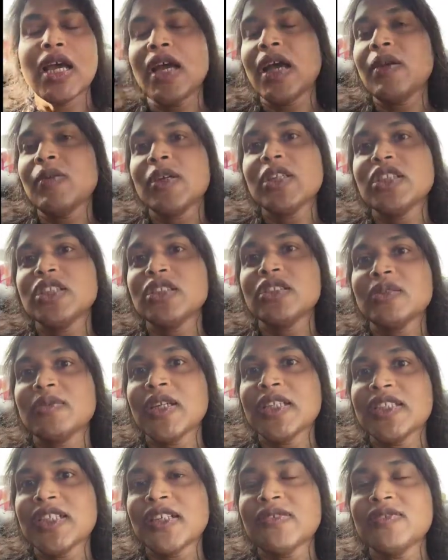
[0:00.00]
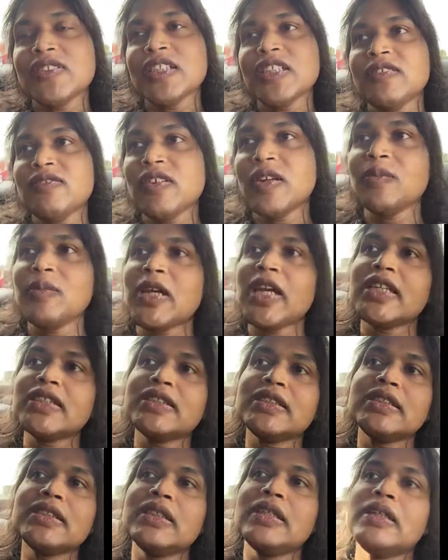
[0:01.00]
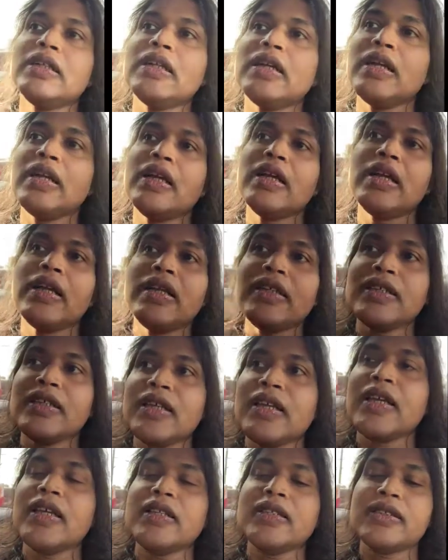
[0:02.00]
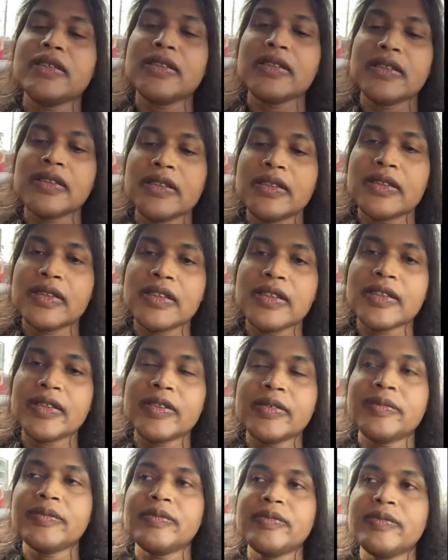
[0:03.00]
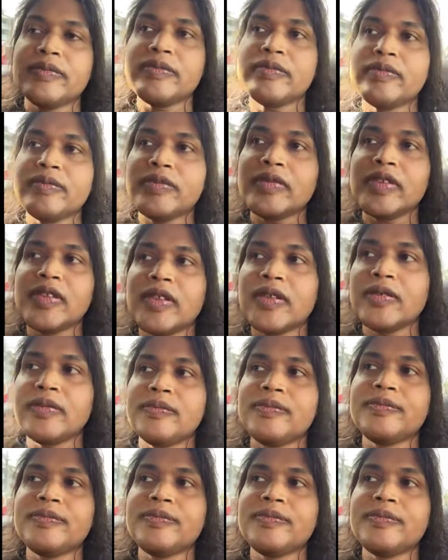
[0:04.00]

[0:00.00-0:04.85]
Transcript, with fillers: I'm going to show myself self-compassion. And, uh, so.